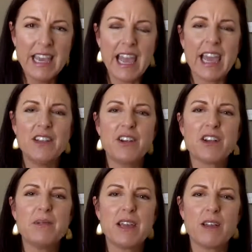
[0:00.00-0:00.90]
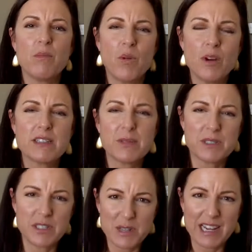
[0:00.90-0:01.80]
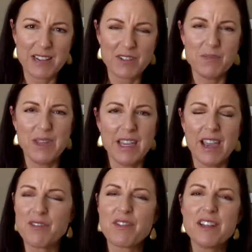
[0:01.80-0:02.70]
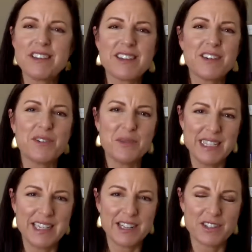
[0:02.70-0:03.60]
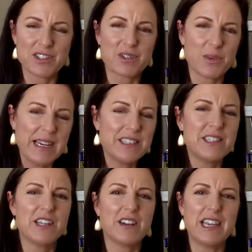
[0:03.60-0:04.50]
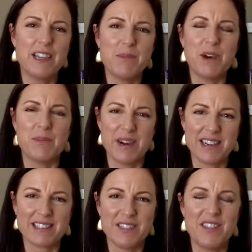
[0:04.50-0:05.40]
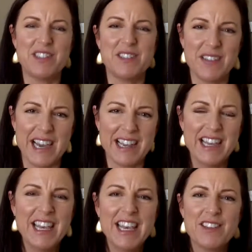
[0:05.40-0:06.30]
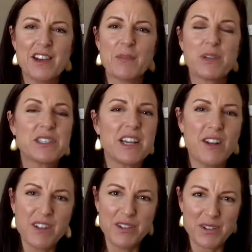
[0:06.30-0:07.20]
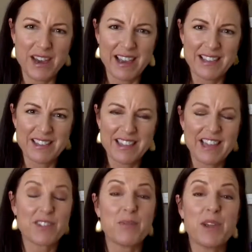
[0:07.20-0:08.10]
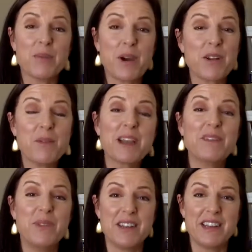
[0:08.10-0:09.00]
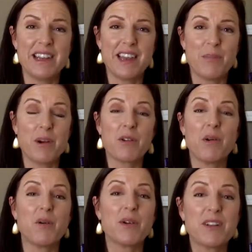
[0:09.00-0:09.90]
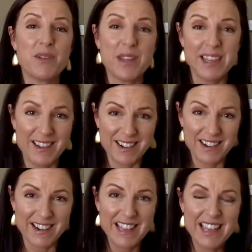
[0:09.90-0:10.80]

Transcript: And you're going to be getting more tips and training from me every single week here, straight to your email box if you do that. So I appreciate all of you guys. Thanks for being a part of my community and a part of what we're doing here.